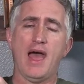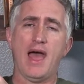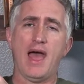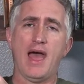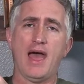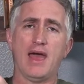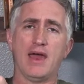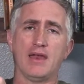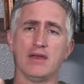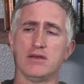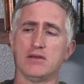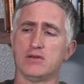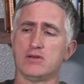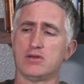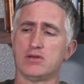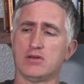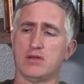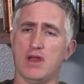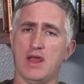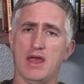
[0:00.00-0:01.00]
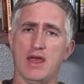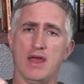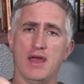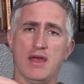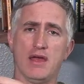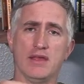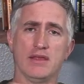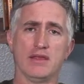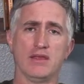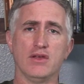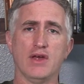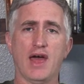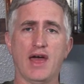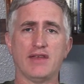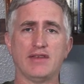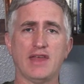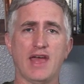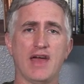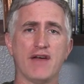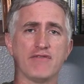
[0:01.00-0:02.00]
and uh, you
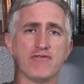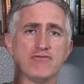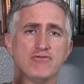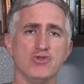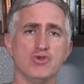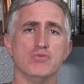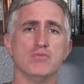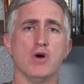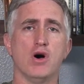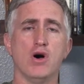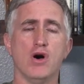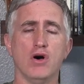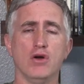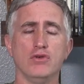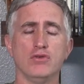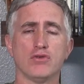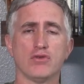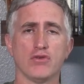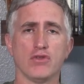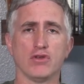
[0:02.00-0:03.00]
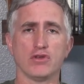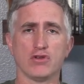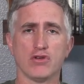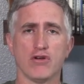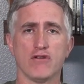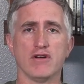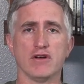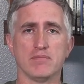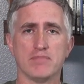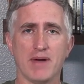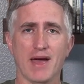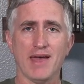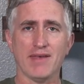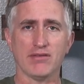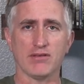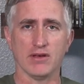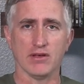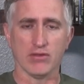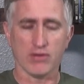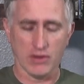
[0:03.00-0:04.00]
had to have room under the turret
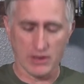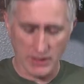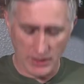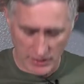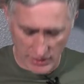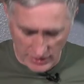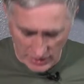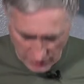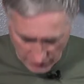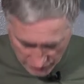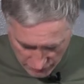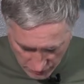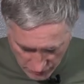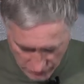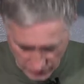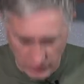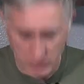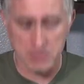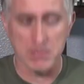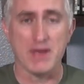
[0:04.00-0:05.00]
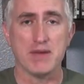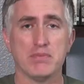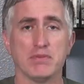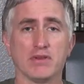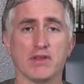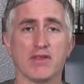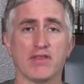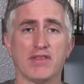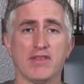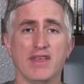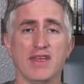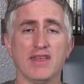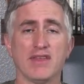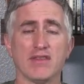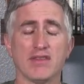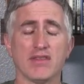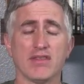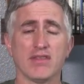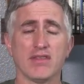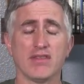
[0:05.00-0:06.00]
basket so you needed to have room for the people to
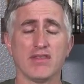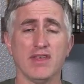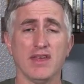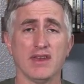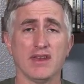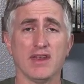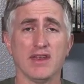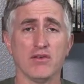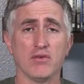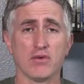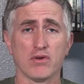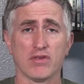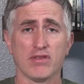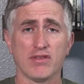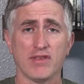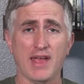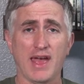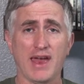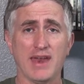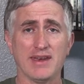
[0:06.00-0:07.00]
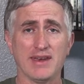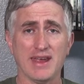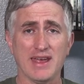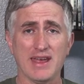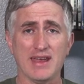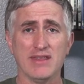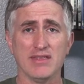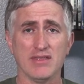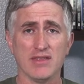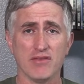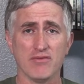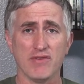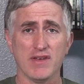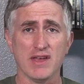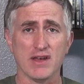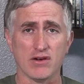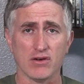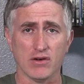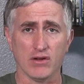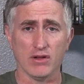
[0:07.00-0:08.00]
sit sit or stand in the
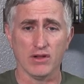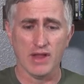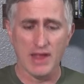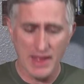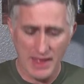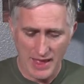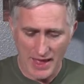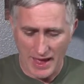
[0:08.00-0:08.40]
vehicle